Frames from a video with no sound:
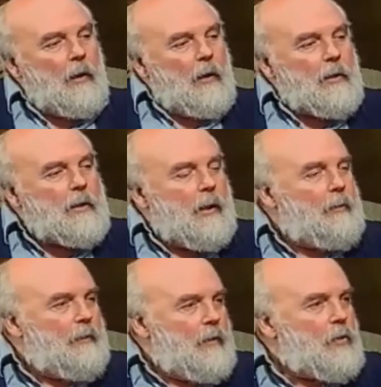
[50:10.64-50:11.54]
some
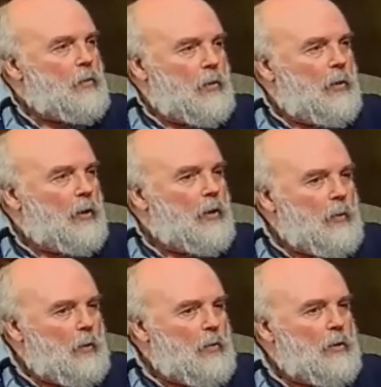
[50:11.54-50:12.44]
of this work, and we
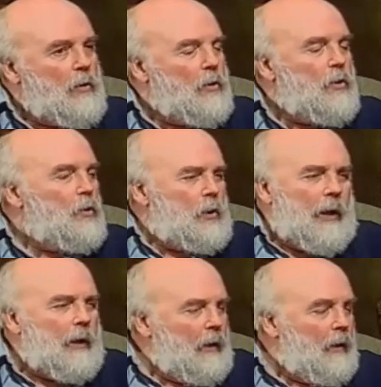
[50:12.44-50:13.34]
wouldn't do
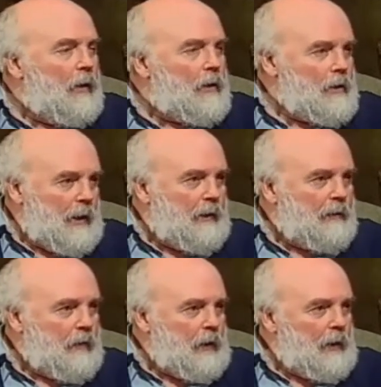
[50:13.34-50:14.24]
dialogues
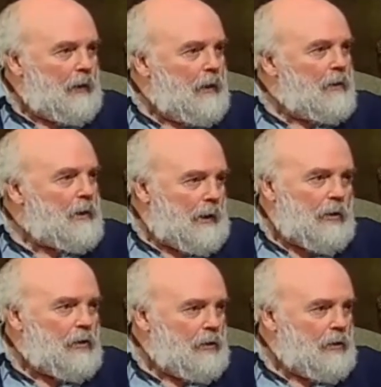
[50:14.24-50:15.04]
every session.